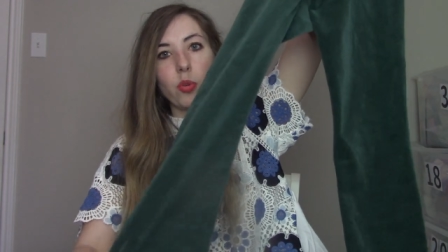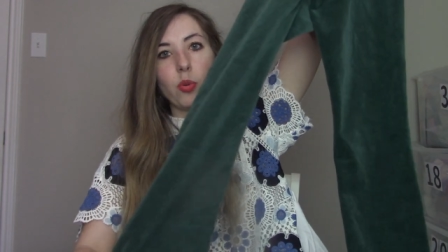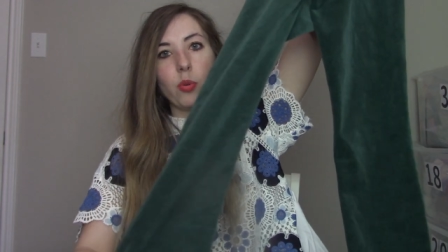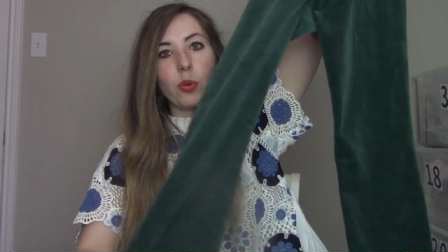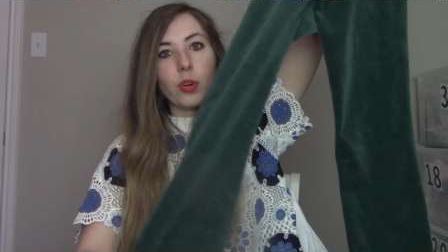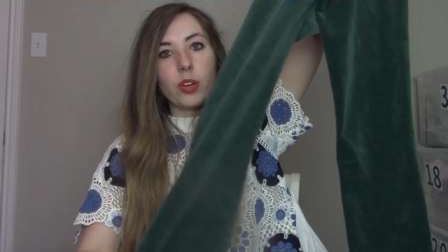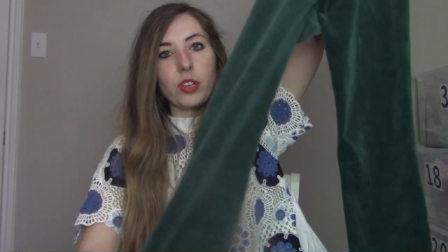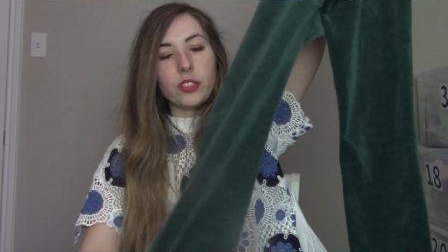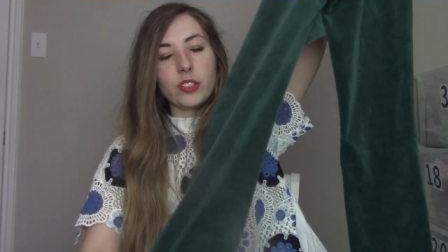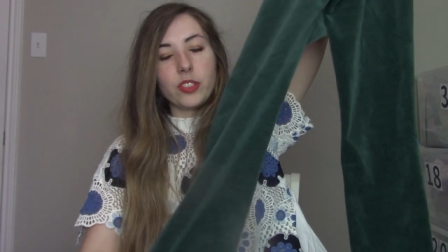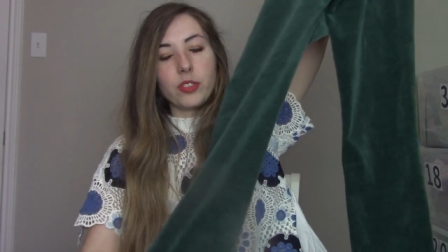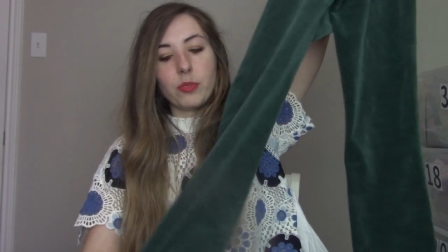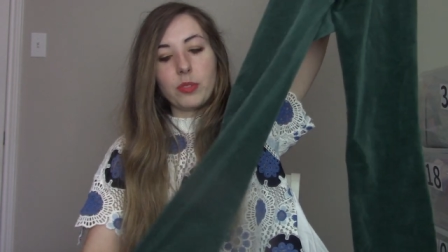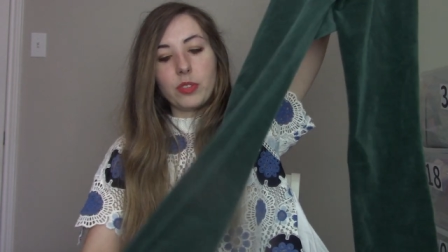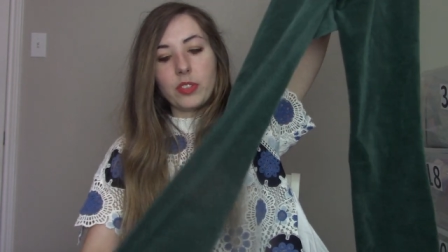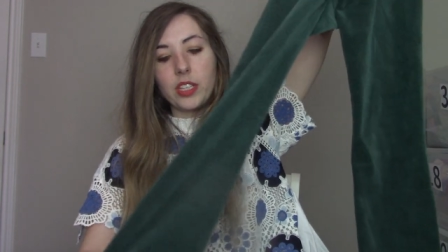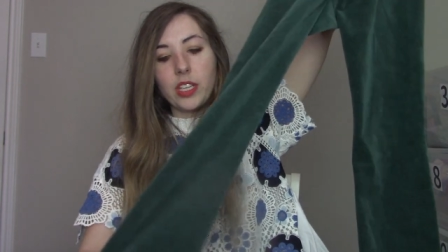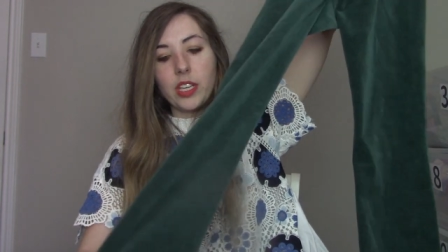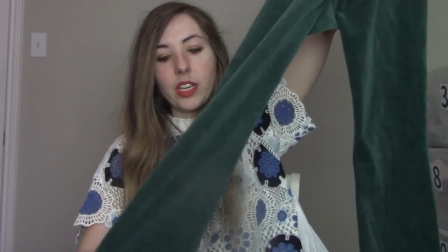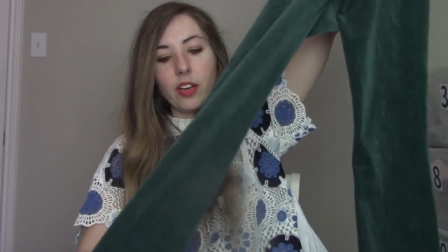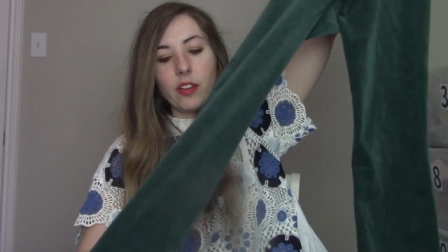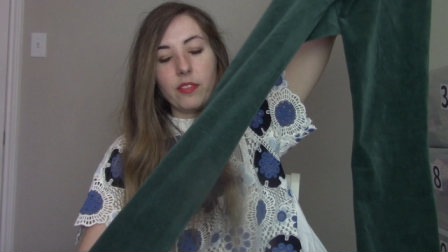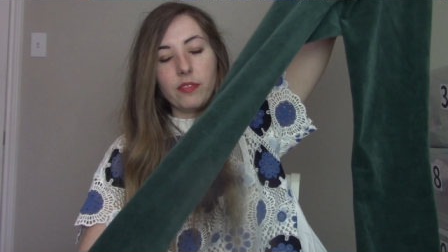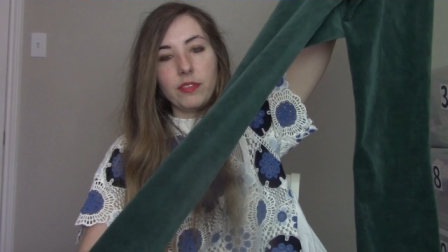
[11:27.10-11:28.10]
Cords are really
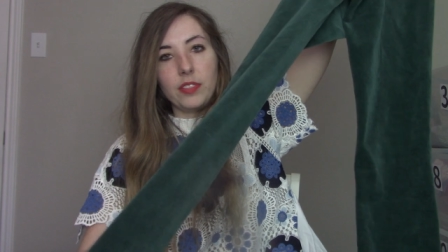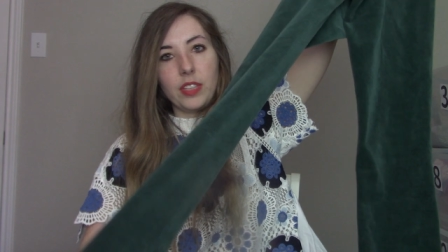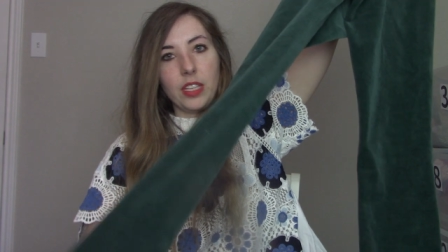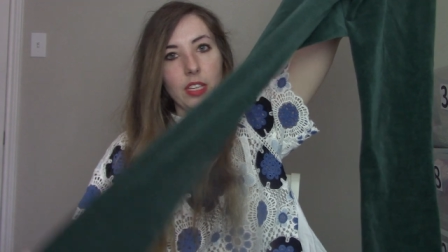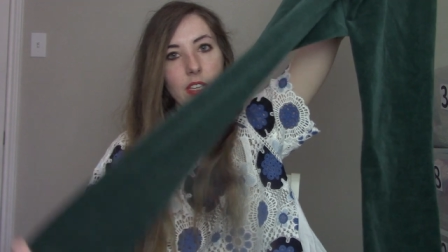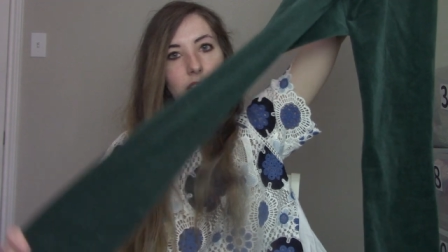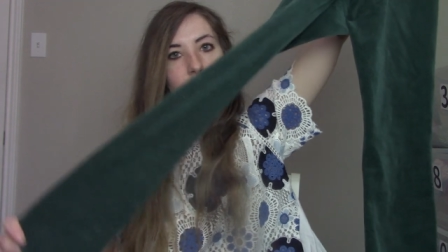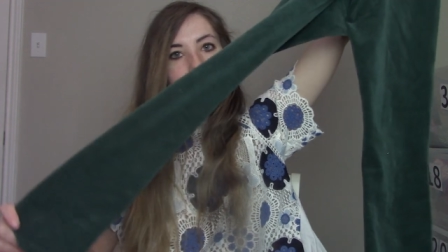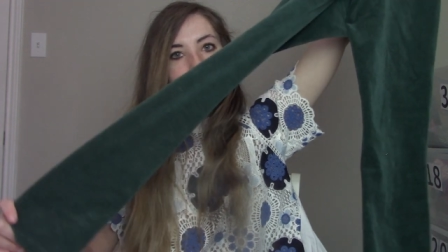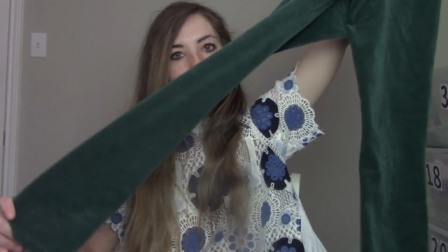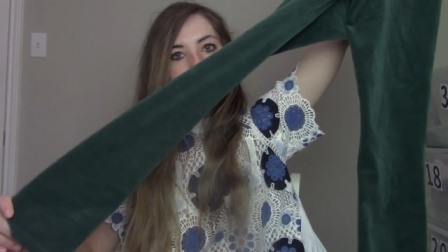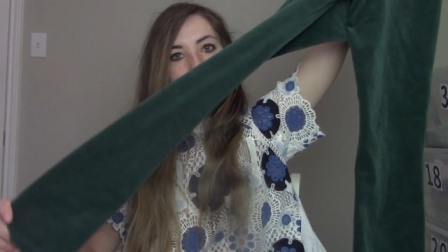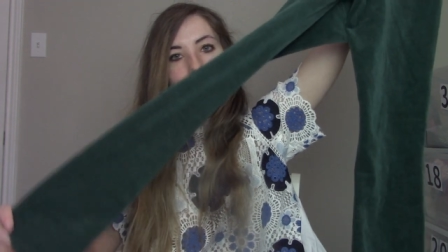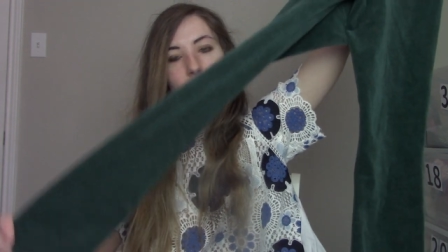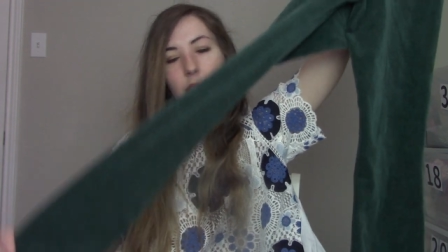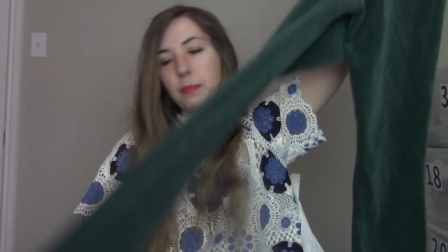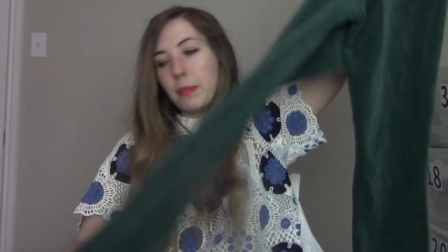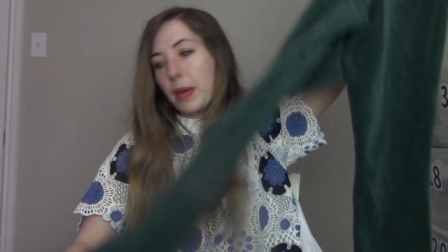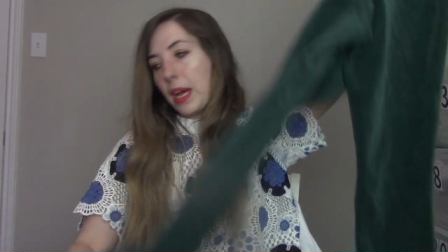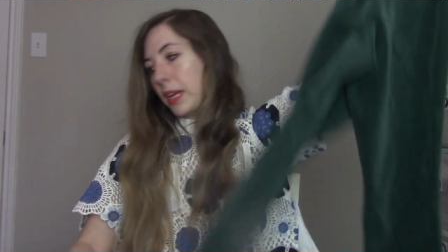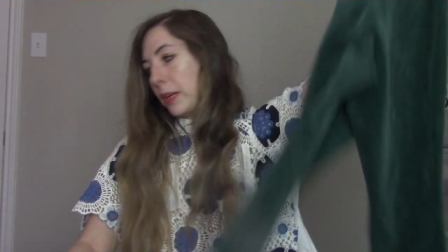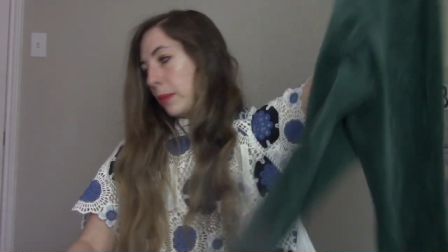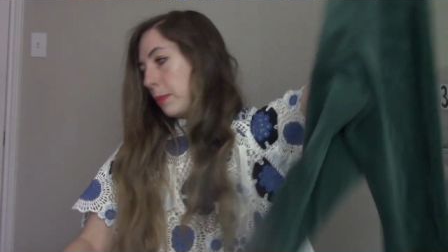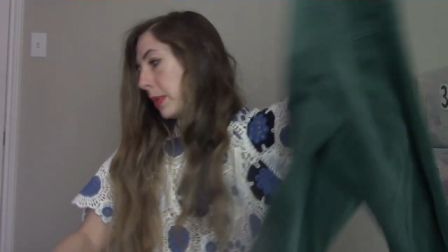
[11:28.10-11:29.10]
comfy, in
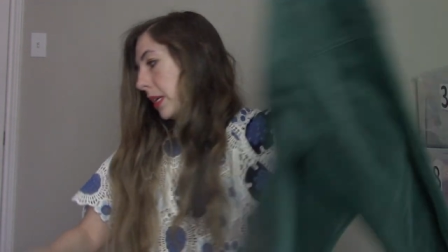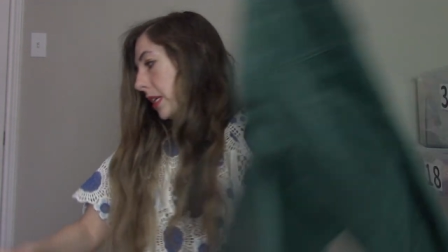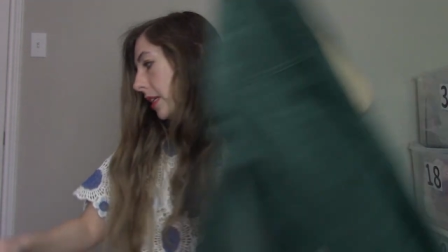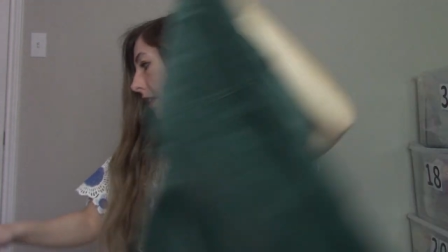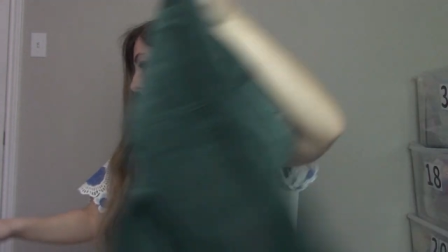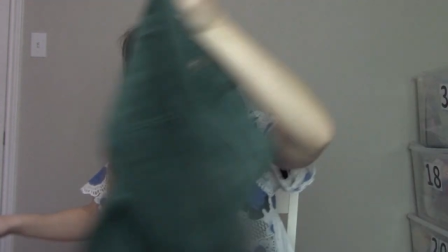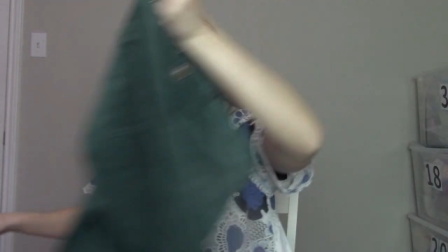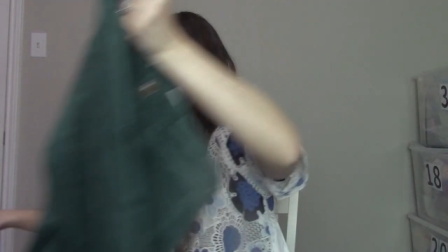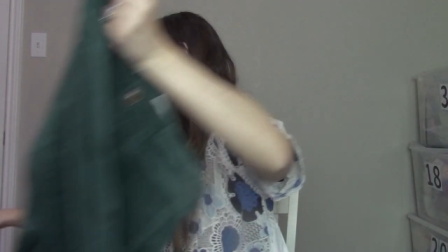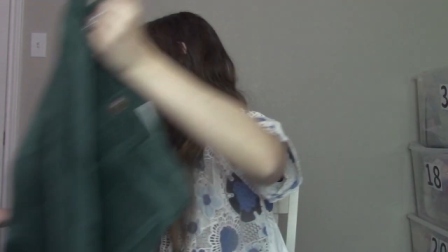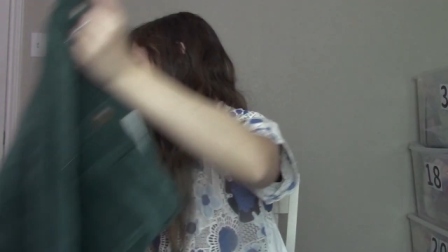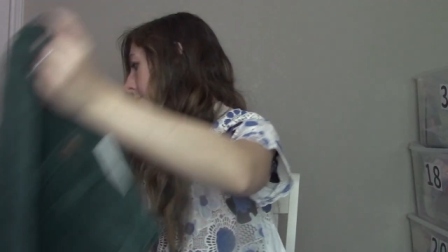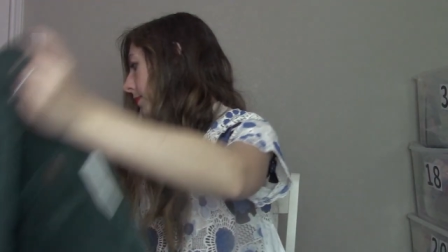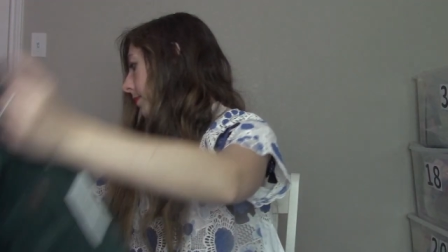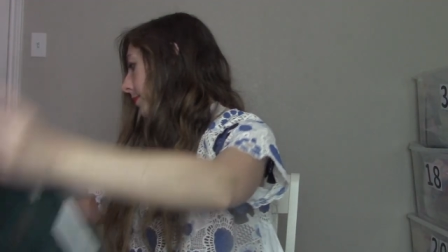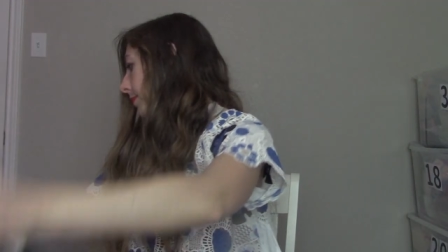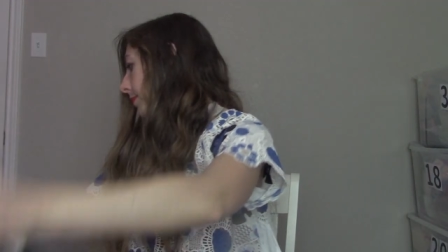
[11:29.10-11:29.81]
my opinion.